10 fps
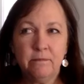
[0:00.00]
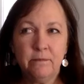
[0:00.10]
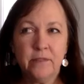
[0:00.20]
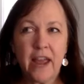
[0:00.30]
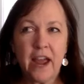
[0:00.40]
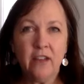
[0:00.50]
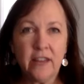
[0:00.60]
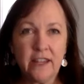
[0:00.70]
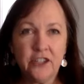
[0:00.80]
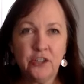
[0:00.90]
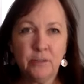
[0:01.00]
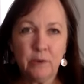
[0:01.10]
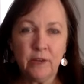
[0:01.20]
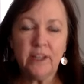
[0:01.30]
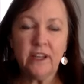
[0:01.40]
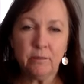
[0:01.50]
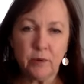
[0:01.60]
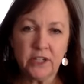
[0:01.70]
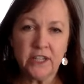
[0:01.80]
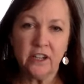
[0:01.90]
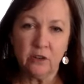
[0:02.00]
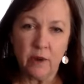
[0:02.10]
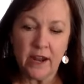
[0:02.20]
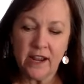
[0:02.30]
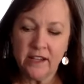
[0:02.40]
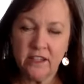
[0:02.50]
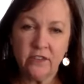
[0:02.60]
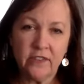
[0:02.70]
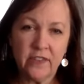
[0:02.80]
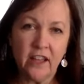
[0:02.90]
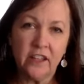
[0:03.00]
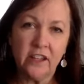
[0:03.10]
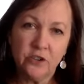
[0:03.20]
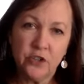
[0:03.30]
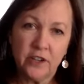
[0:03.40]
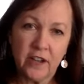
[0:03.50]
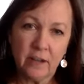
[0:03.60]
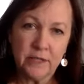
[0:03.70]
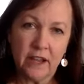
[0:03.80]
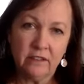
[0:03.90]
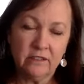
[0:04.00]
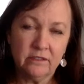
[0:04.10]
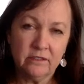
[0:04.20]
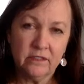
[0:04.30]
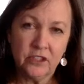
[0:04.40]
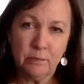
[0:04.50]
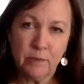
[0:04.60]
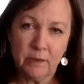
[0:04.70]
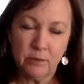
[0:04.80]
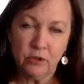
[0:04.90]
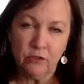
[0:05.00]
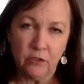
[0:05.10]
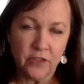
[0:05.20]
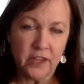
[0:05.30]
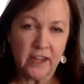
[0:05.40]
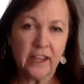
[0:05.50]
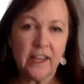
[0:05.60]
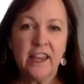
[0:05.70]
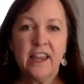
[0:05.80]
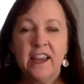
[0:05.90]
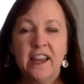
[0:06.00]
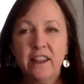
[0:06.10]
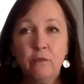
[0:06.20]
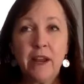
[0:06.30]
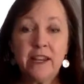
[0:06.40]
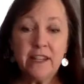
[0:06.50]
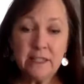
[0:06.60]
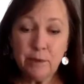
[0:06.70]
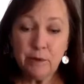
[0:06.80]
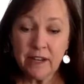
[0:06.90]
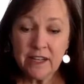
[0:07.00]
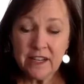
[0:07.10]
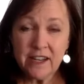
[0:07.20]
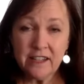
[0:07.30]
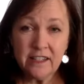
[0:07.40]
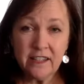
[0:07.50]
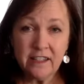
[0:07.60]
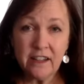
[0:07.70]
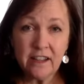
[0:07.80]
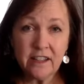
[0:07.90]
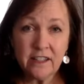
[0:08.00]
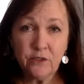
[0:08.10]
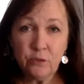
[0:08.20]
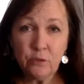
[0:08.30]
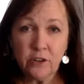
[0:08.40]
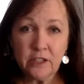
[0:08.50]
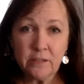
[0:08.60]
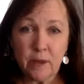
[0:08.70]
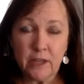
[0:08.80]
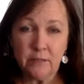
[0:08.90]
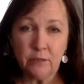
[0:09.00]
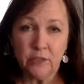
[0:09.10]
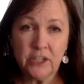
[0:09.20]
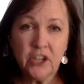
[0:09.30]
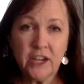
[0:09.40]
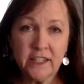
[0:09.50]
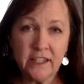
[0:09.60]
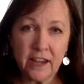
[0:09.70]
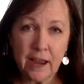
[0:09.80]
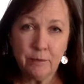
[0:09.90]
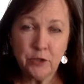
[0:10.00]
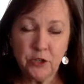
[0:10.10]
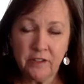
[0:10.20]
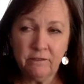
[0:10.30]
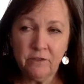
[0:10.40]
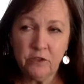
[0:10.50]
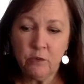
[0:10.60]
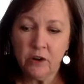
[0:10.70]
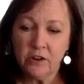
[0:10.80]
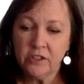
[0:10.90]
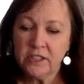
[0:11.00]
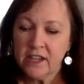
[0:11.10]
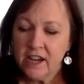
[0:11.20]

the outline should be written in a particular way so that the elocution comes out to be a beautiful thing. And the way it needs to be written is in as few words as possible, each idea captured in few words.